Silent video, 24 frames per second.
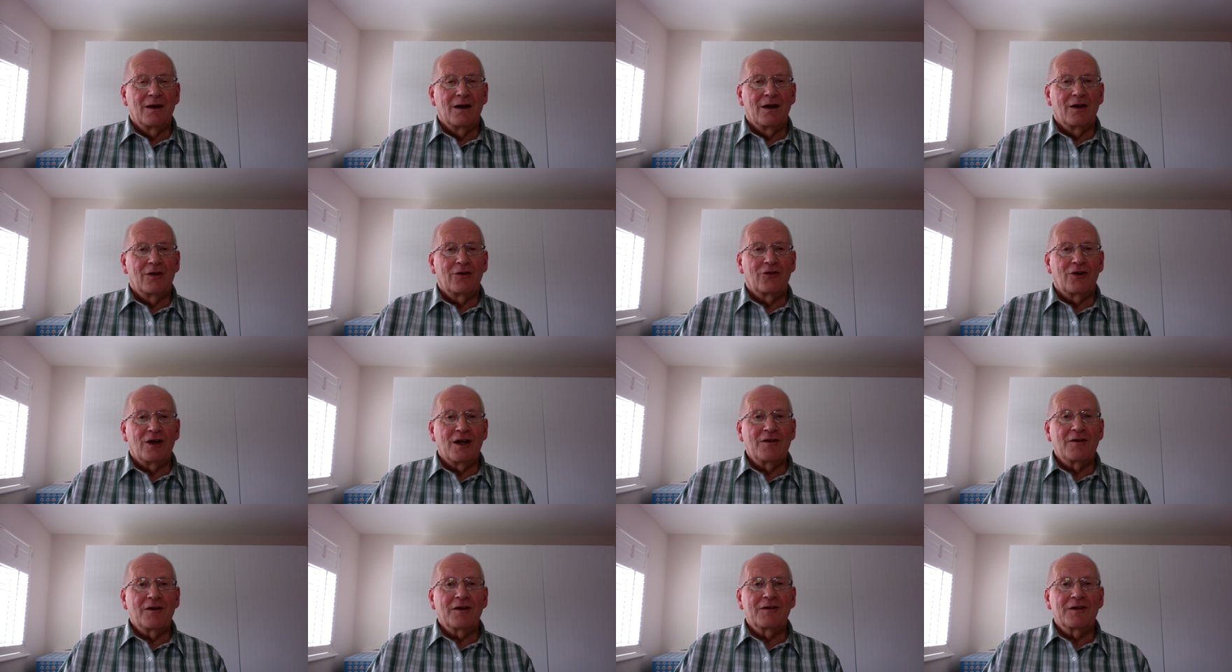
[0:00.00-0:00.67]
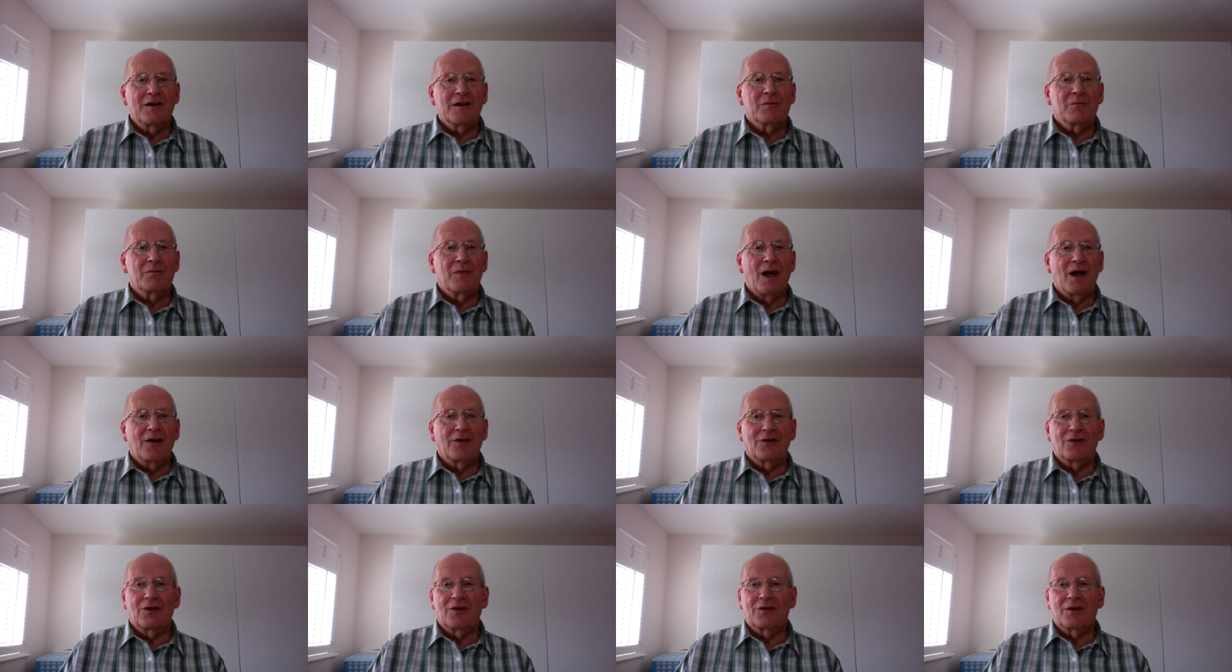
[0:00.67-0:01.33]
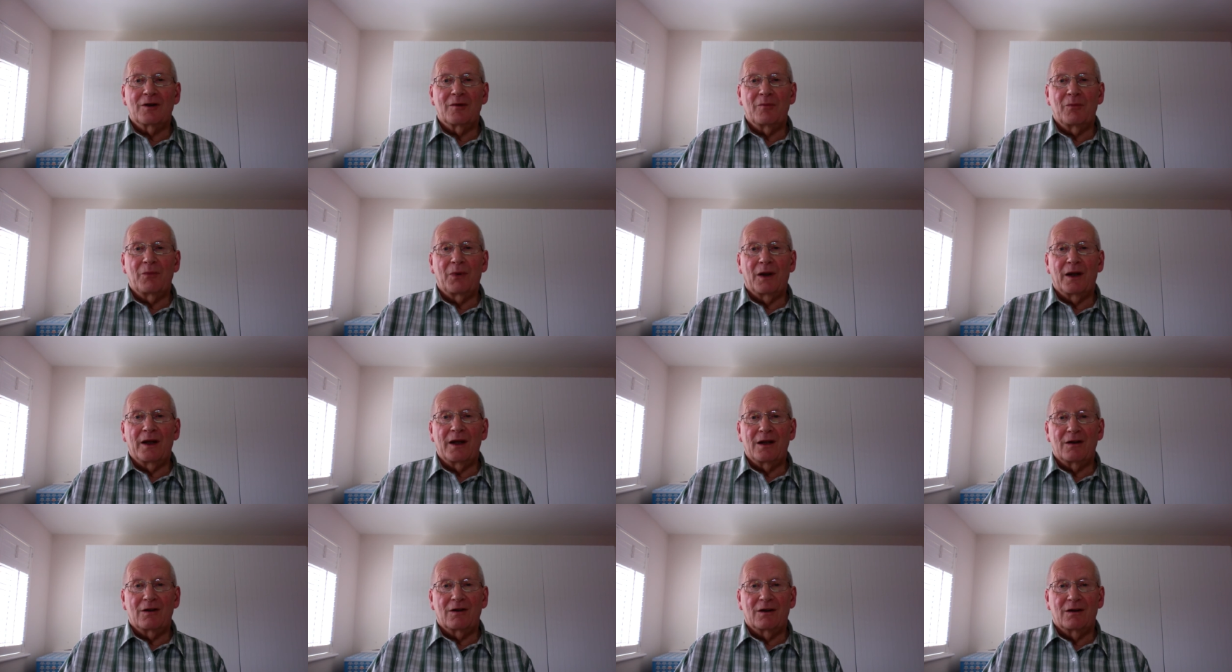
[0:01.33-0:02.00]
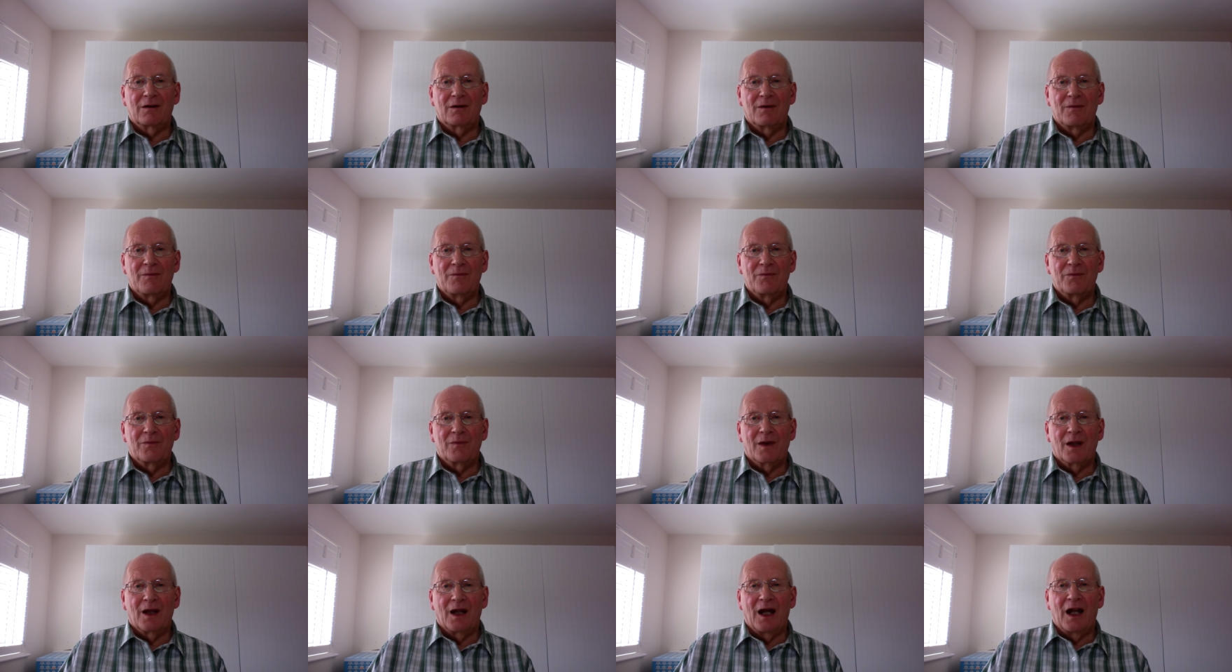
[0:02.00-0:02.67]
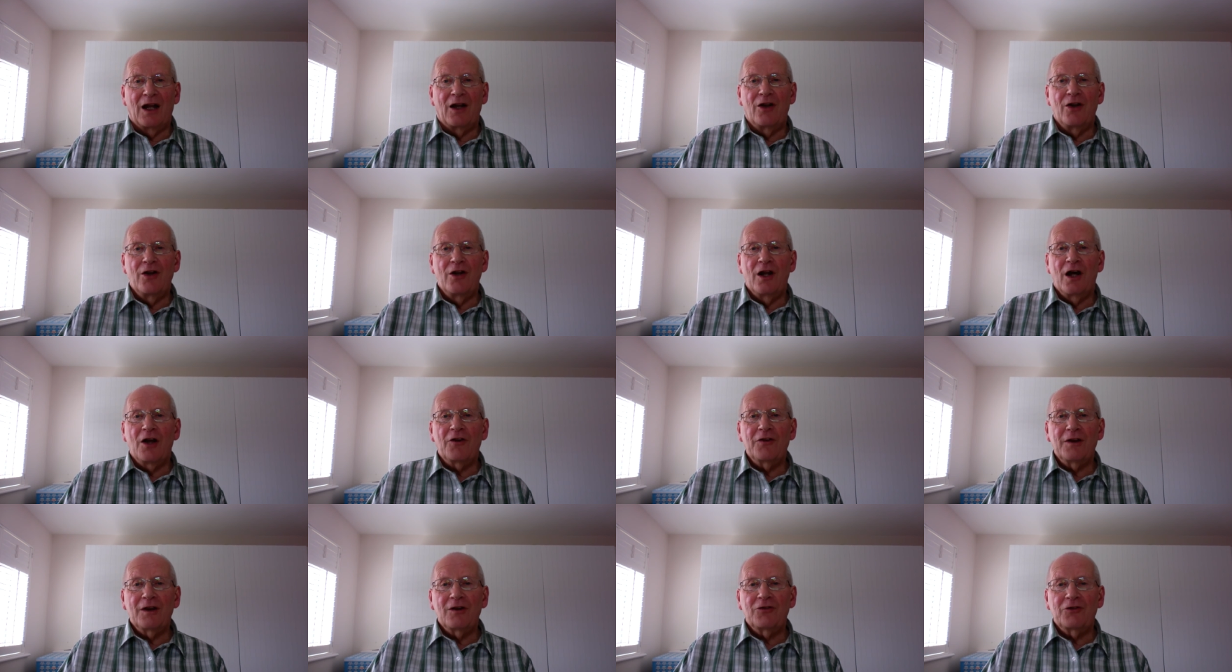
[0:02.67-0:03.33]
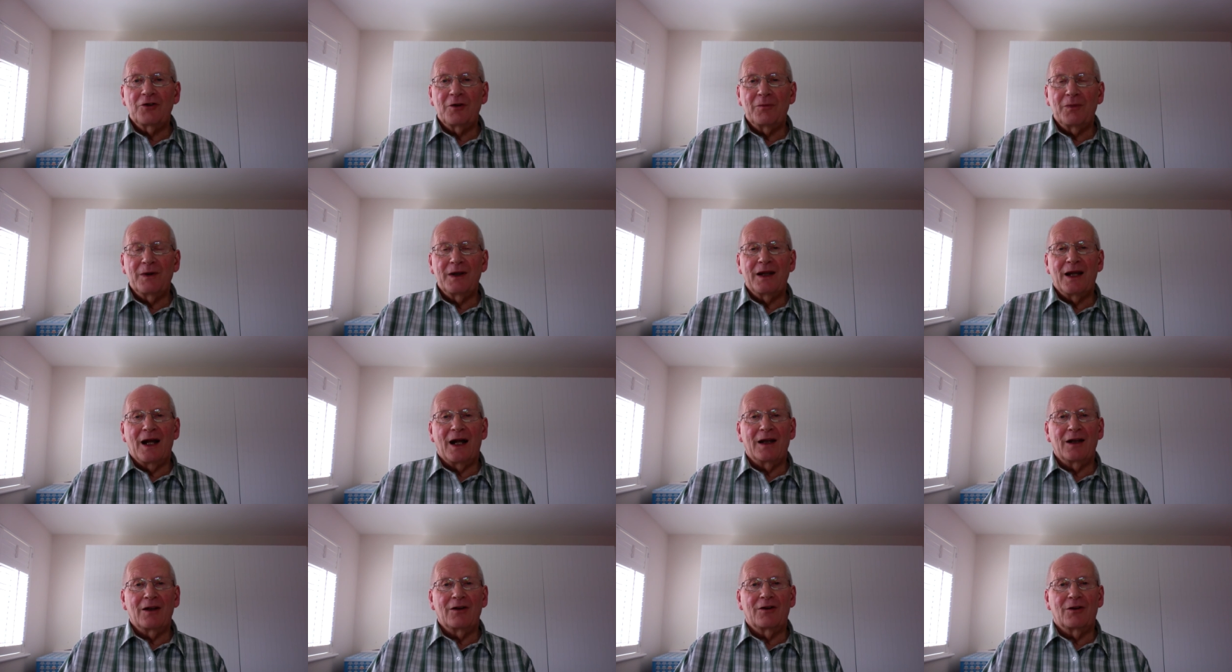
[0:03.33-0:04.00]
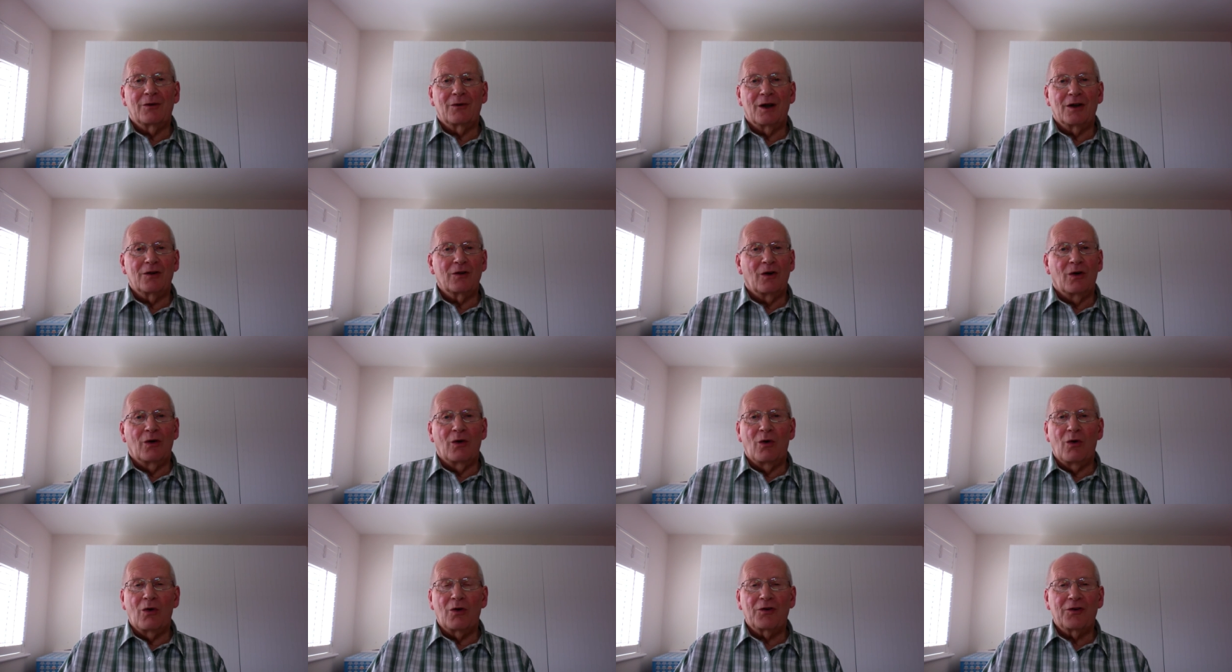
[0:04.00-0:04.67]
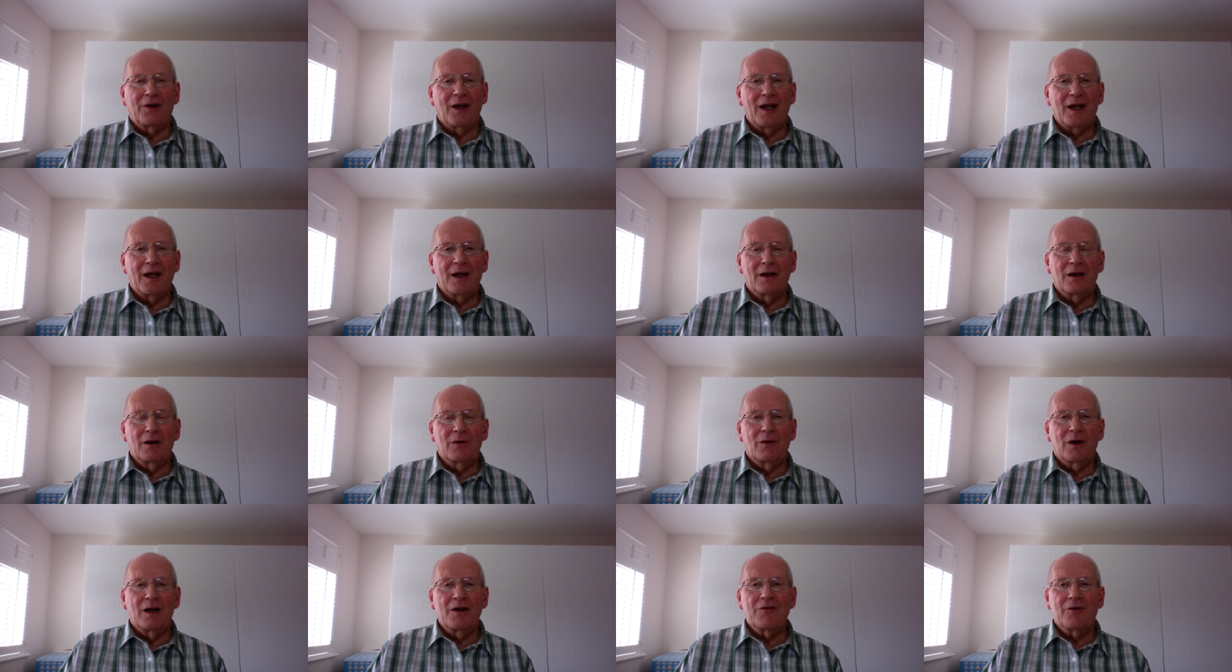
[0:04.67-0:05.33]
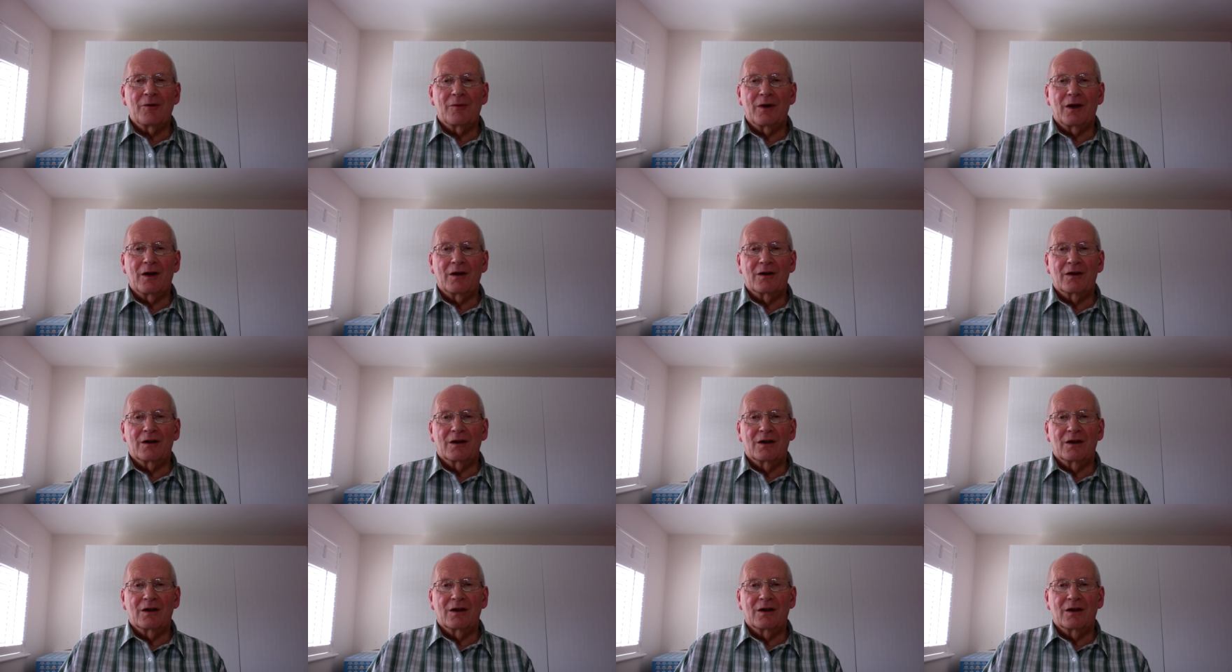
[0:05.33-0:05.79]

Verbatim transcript: Jesus' message is complete, and nothing should be added to it or taken away from it.